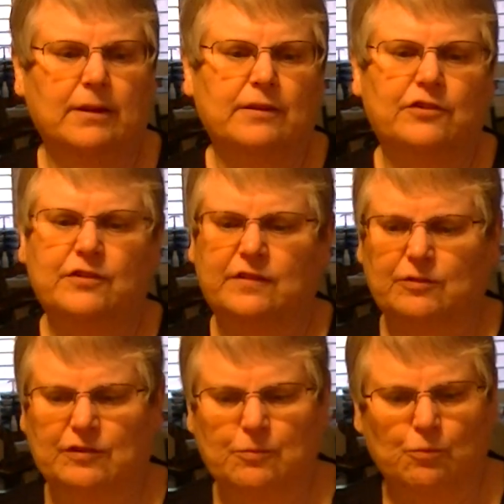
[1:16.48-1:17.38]

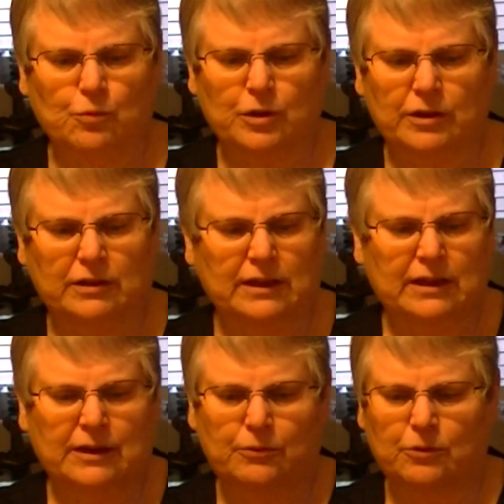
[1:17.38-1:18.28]
Just some
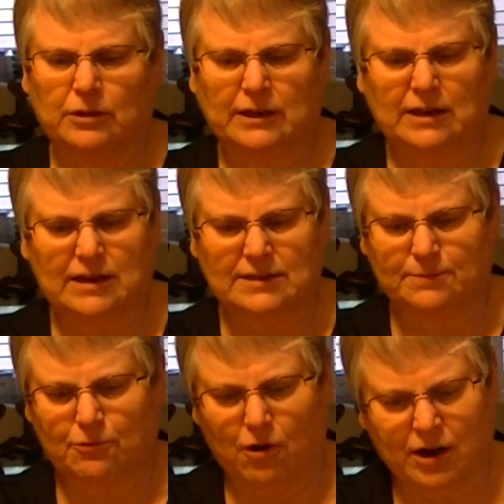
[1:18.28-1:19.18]
really, really nice
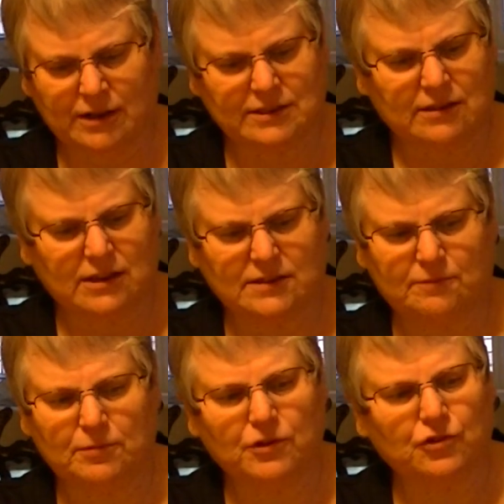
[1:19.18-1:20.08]
products, lots
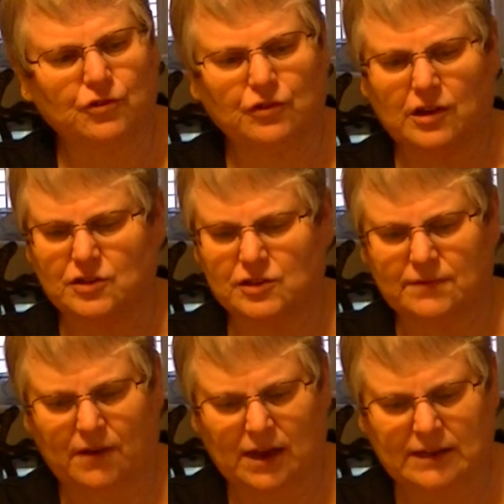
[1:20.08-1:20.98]
of pictures, lots
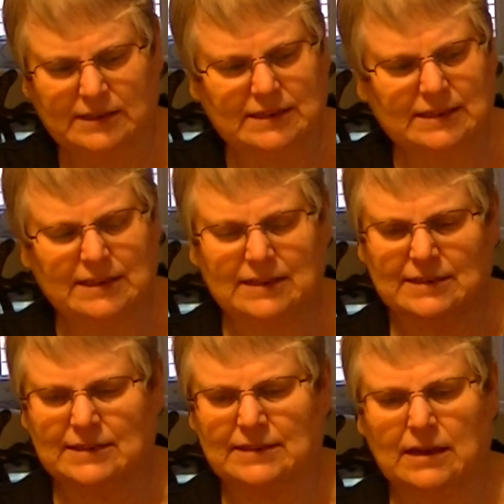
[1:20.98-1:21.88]
of
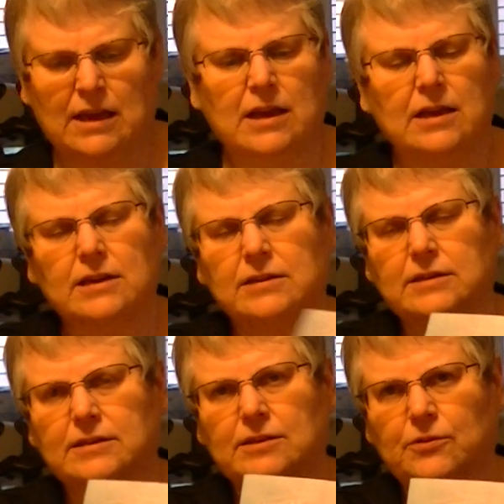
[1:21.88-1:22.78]
ideas.
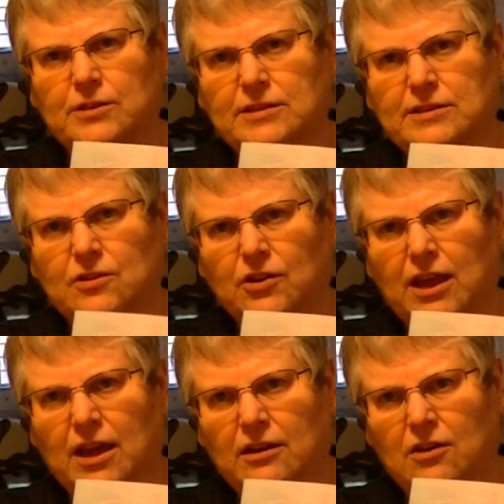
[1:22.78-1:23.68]
So this is our
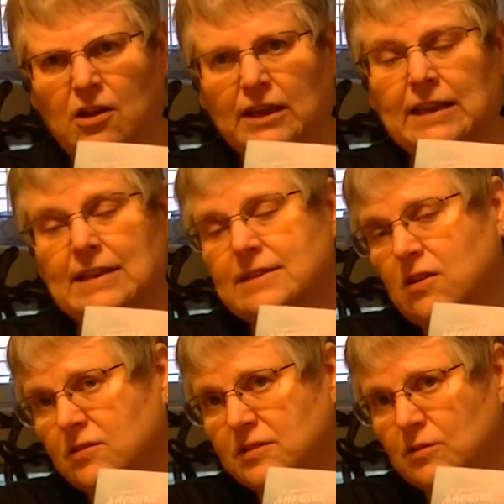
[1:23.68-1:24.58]
catalog. It is
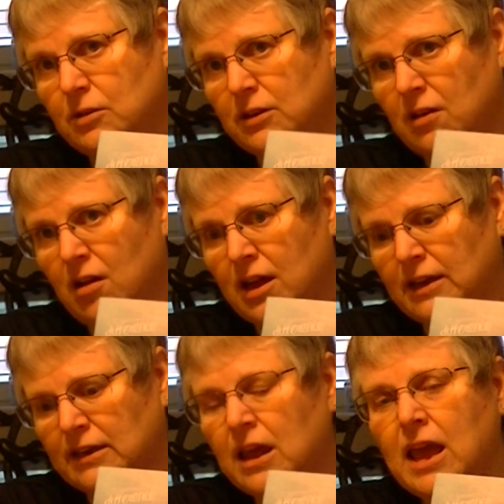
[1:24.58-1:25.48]
also
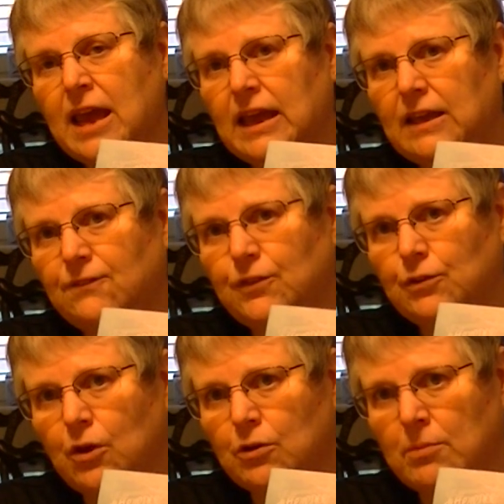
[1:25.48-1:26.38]
online. If you
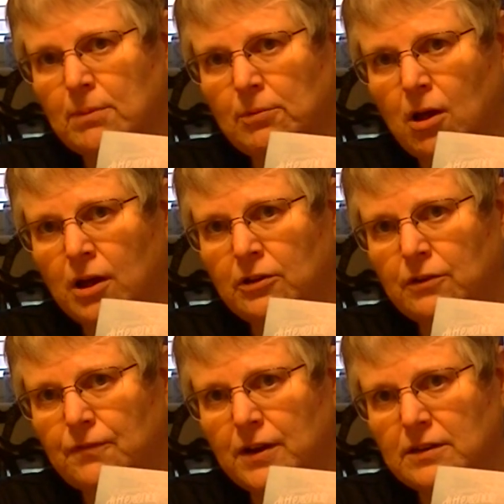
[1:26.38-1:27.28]
go to my blog,
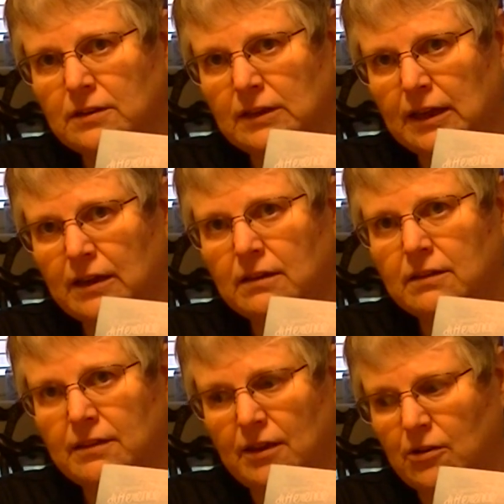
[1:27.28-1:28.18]
you'll find a link
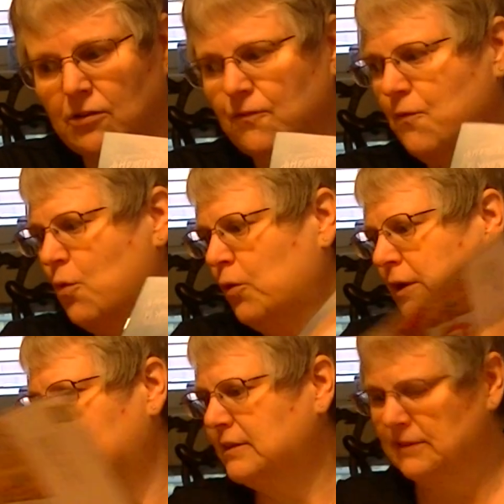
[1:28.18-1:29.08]
there for
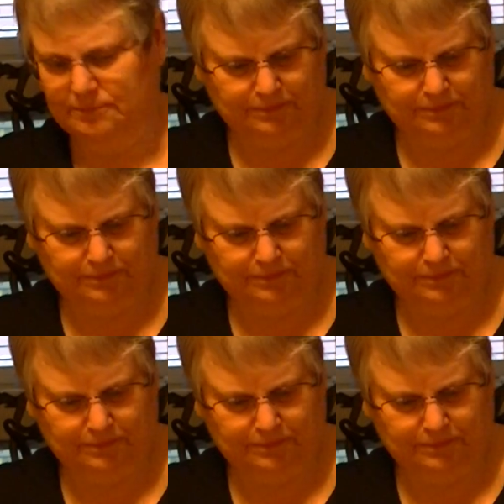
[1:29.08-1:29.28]
it.